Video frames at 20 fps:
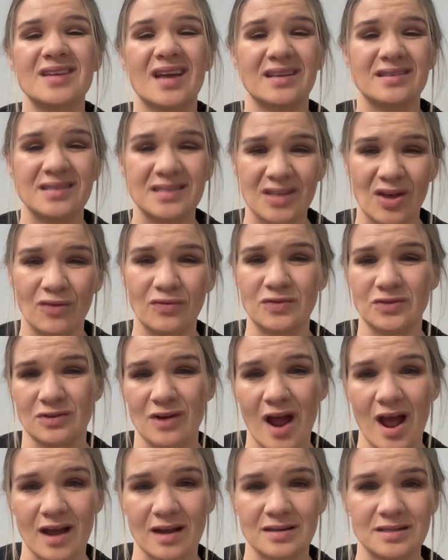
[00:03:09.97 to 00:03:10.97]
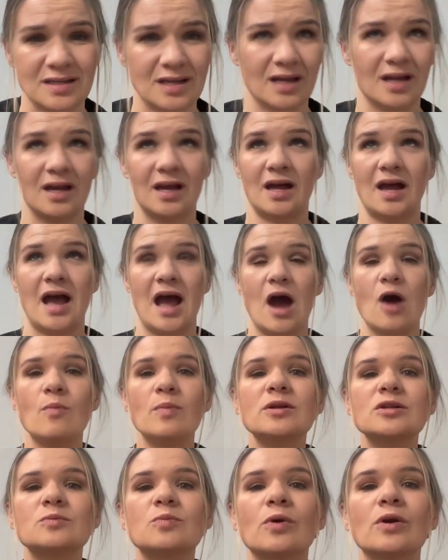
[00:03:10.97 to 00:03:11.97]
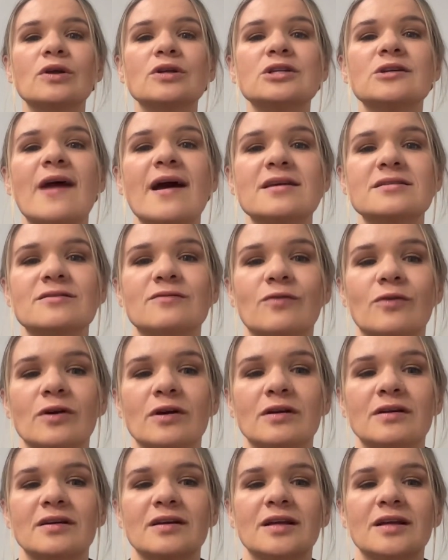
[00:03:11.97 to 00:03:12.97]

and self direct. How much more could you ask for?